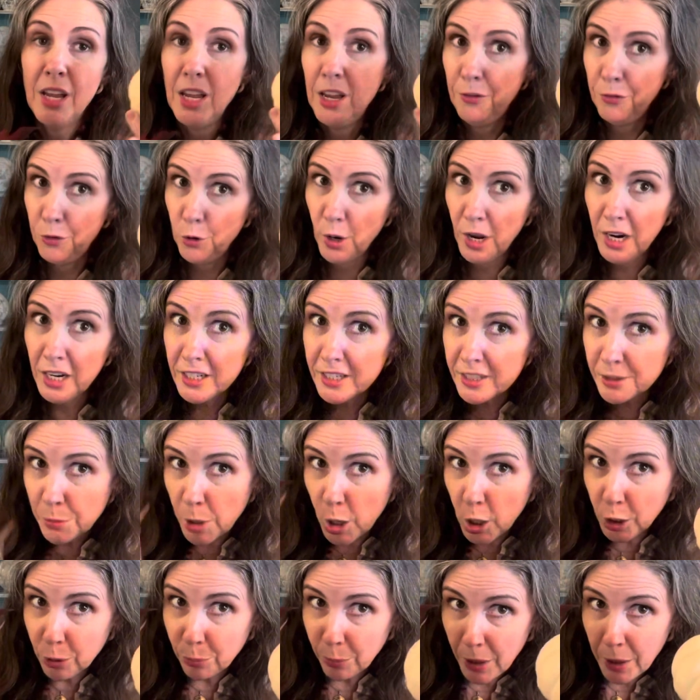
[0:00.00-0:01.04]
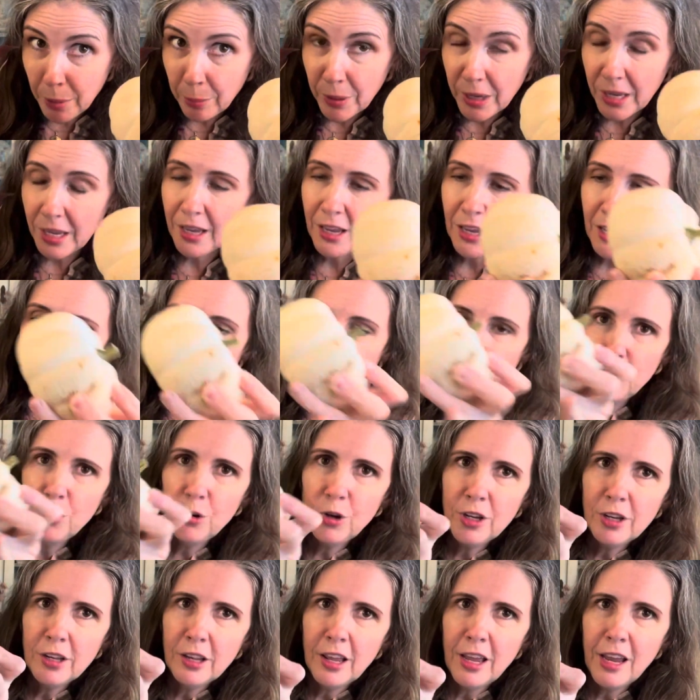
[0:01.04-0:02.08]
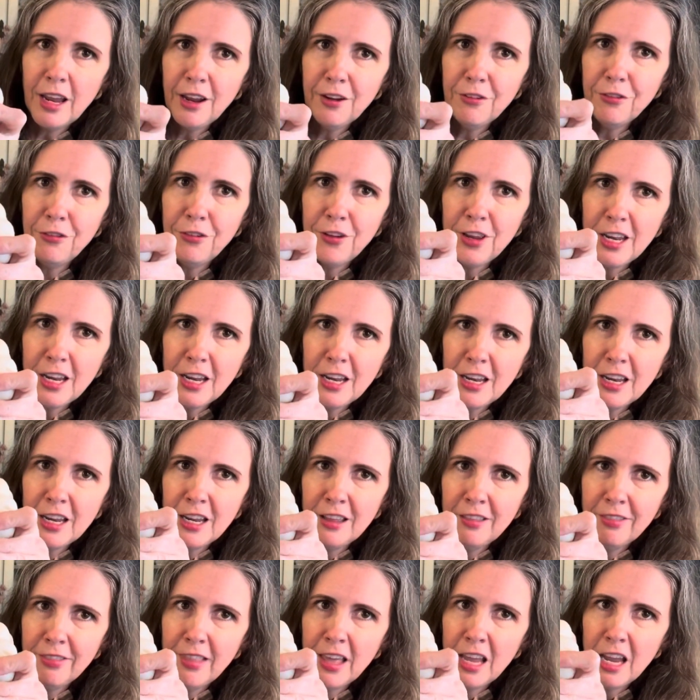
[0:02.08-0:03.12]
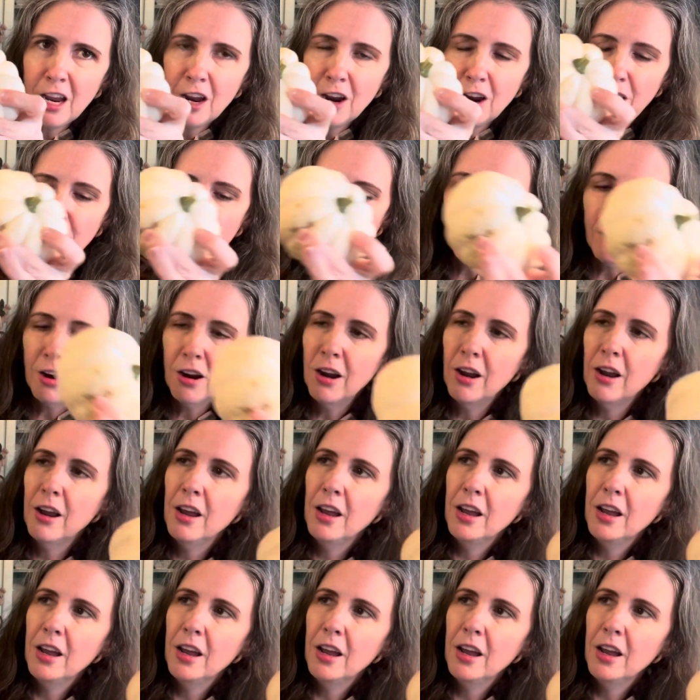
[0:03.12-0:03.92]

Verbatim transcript: if you had a smaller pumpkin, you could like fit it in there.